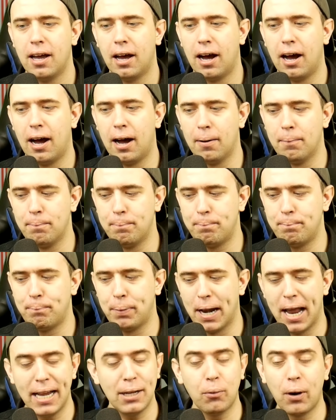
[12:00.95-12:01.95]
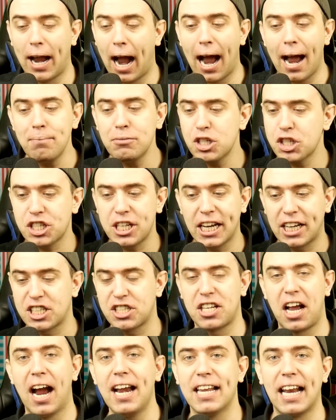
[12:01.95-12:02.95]
But anyway, I'm just
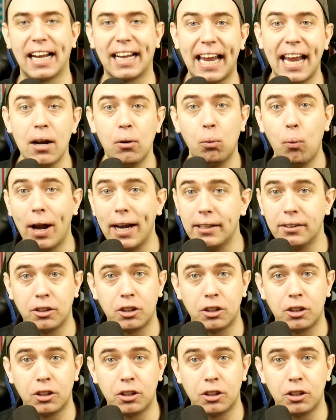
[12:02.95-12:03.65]
excited. I can't wait